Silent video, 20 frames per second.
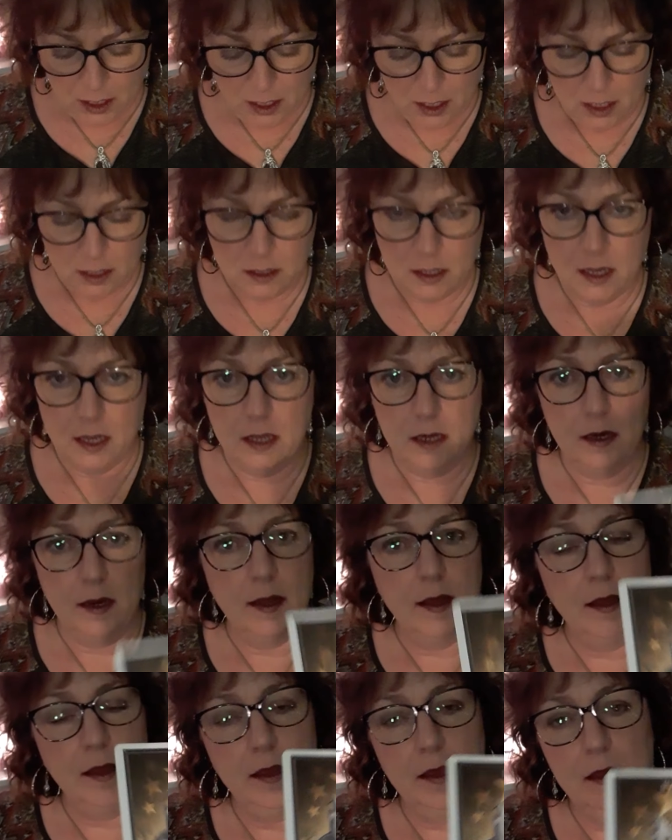And then,
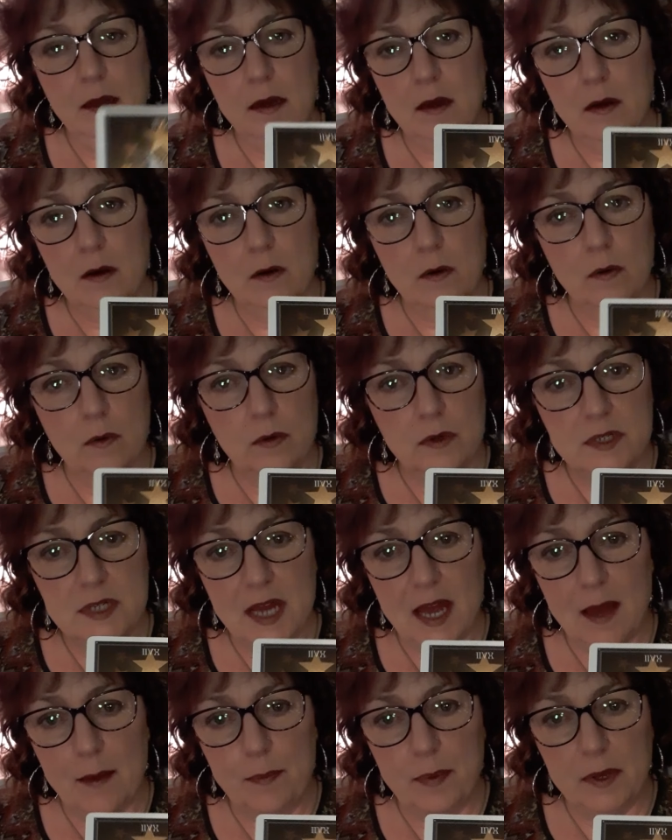you know,
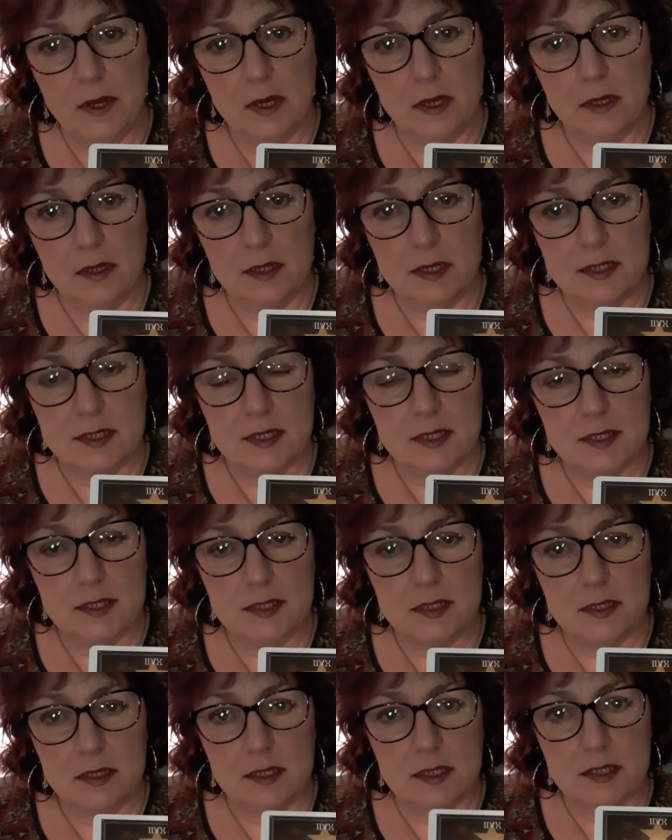tap in. This
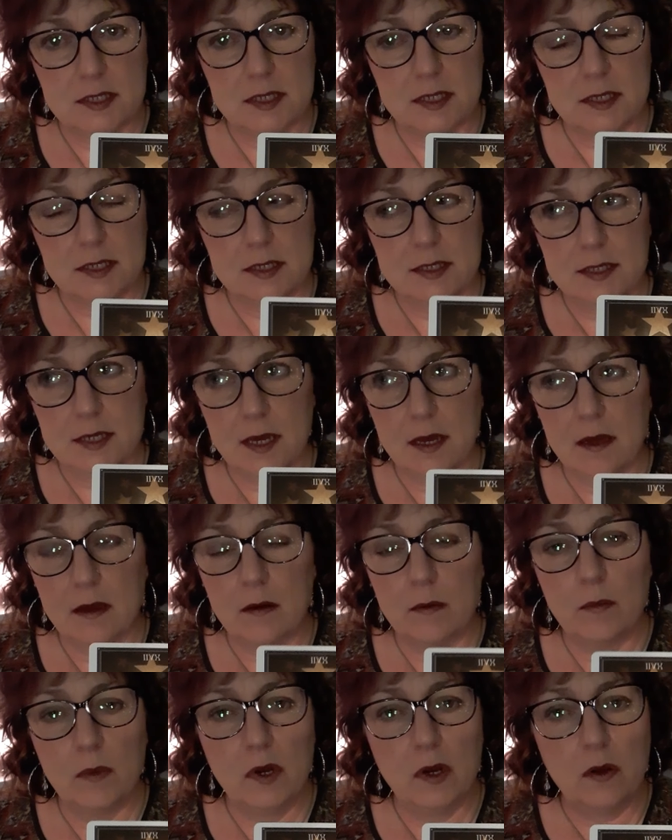is, this is
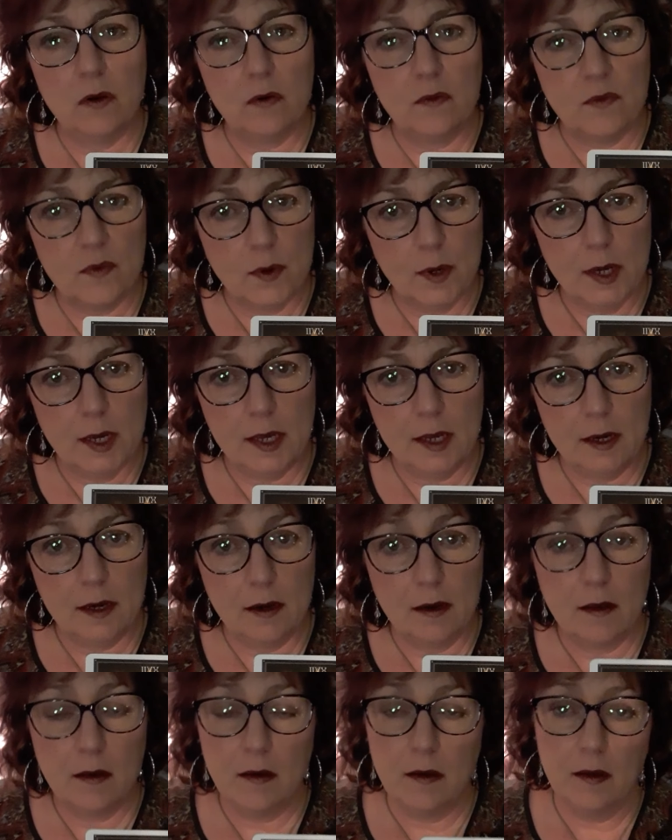uh,
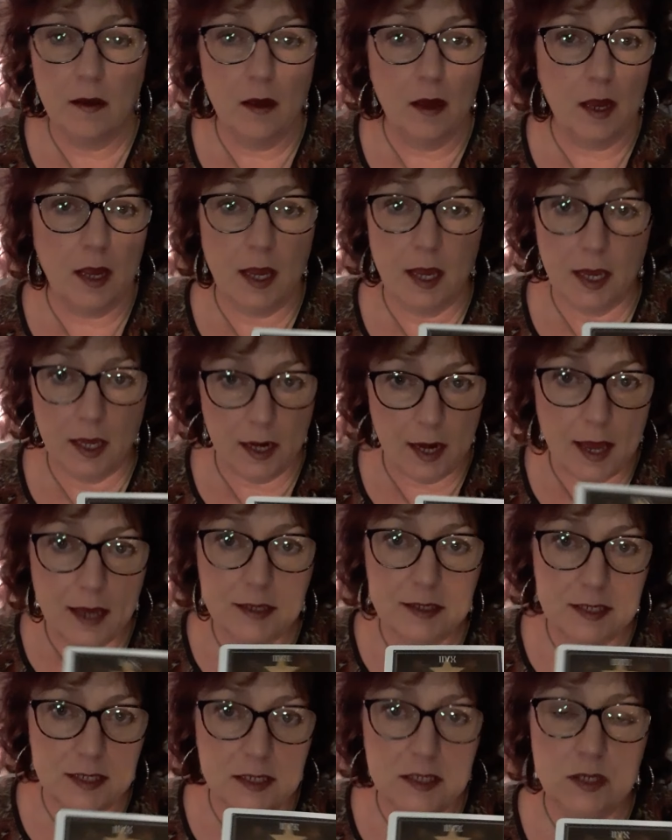maneuvering,
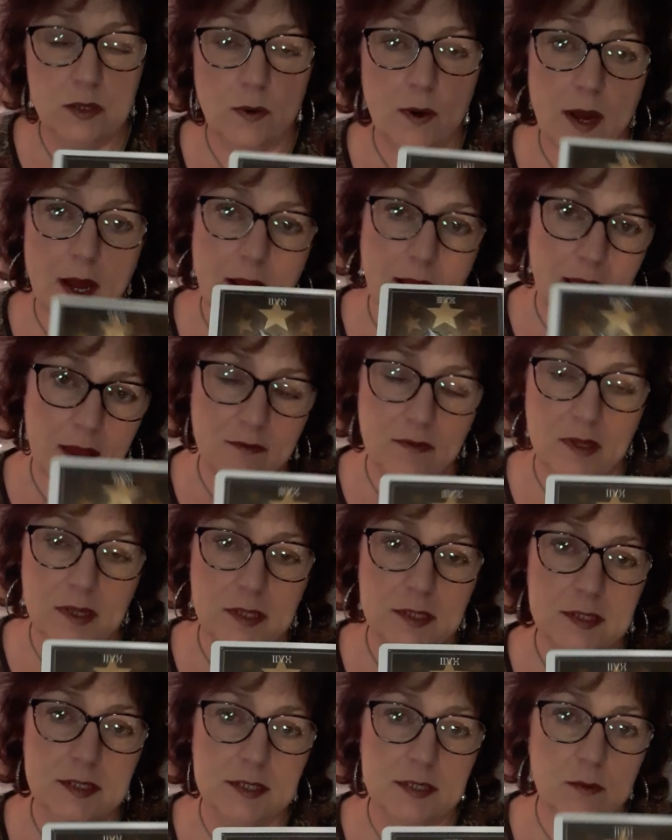connected to our
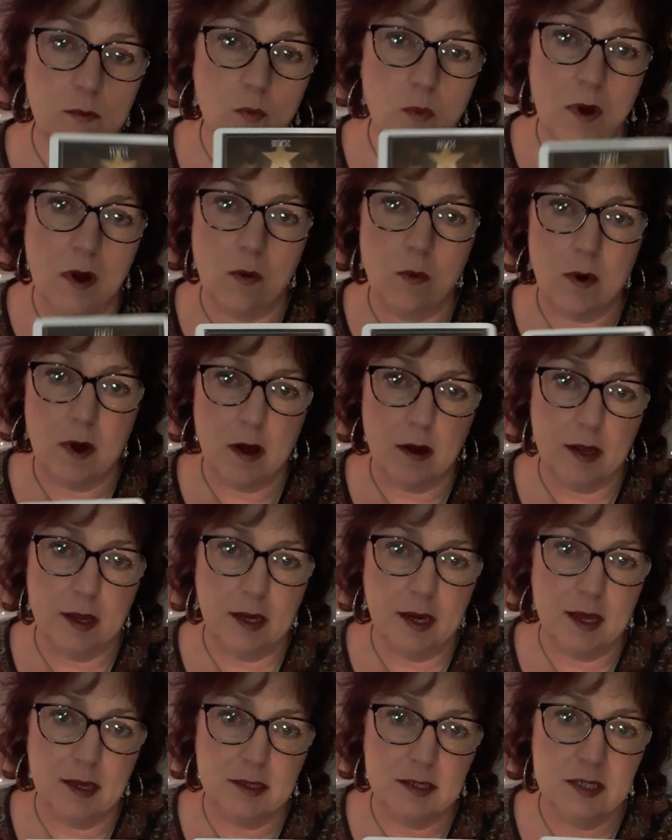heavens, well, well
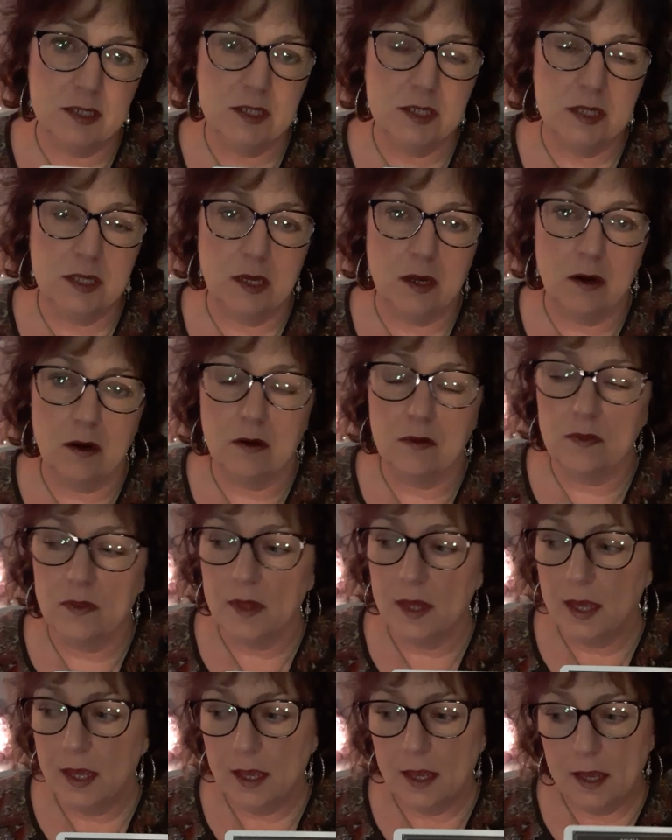connected to the earth.
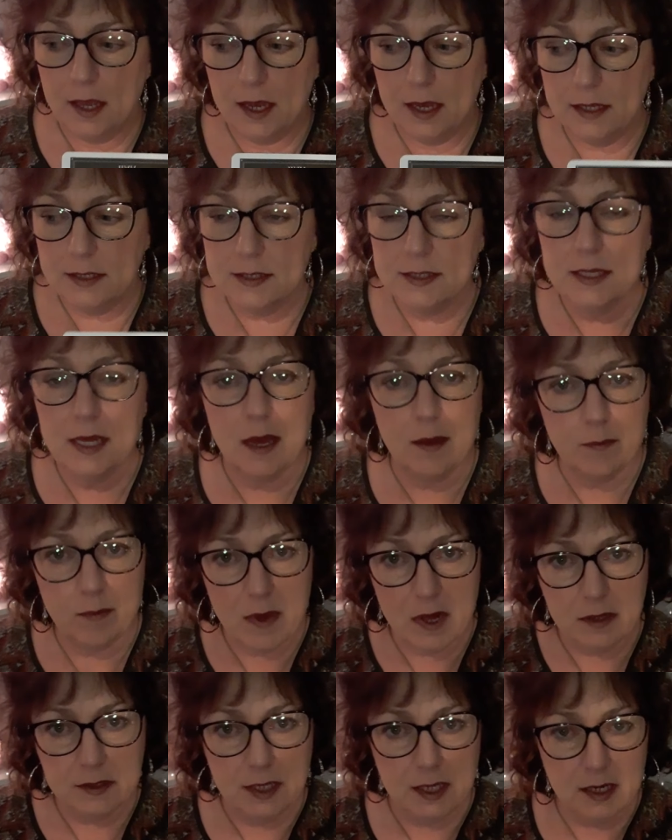It's that
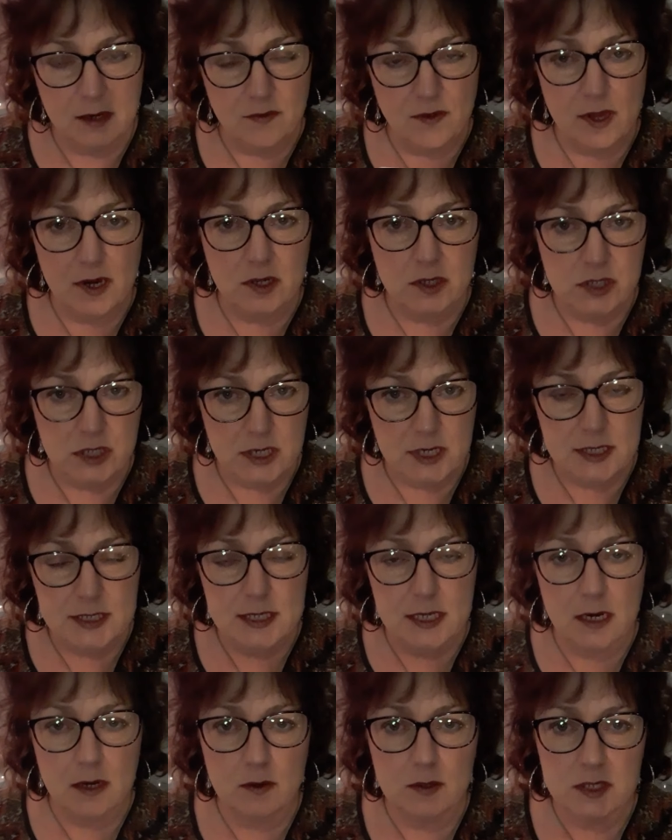melding of energies
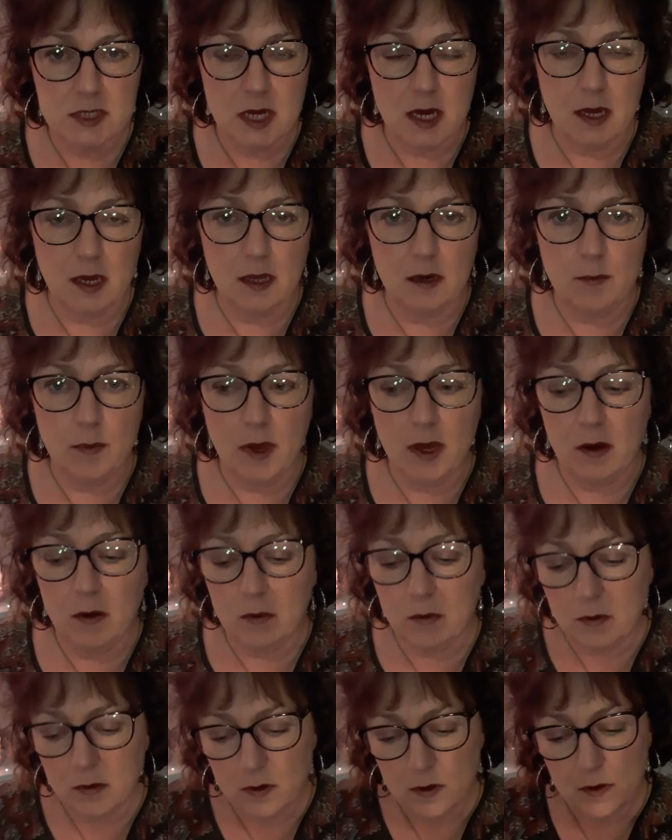that I was talking
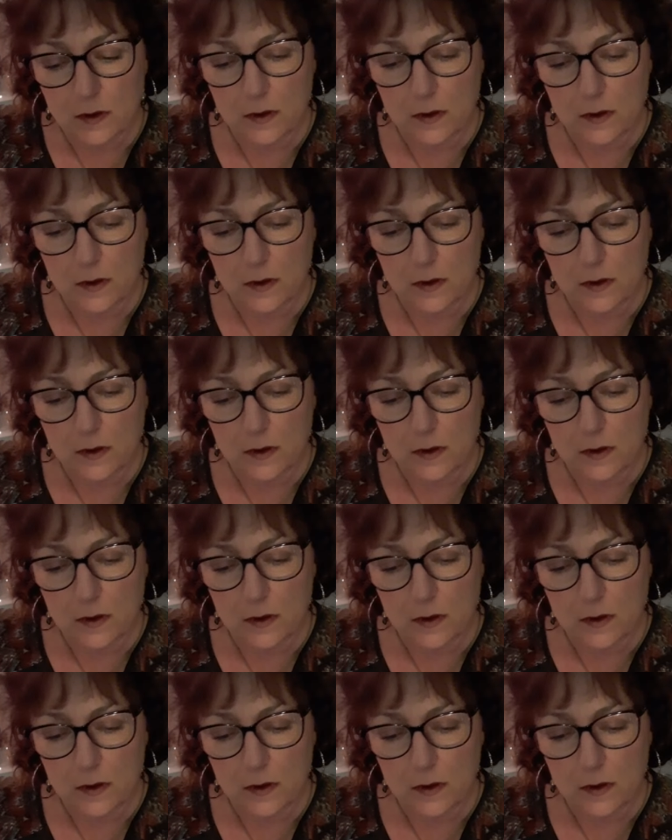about.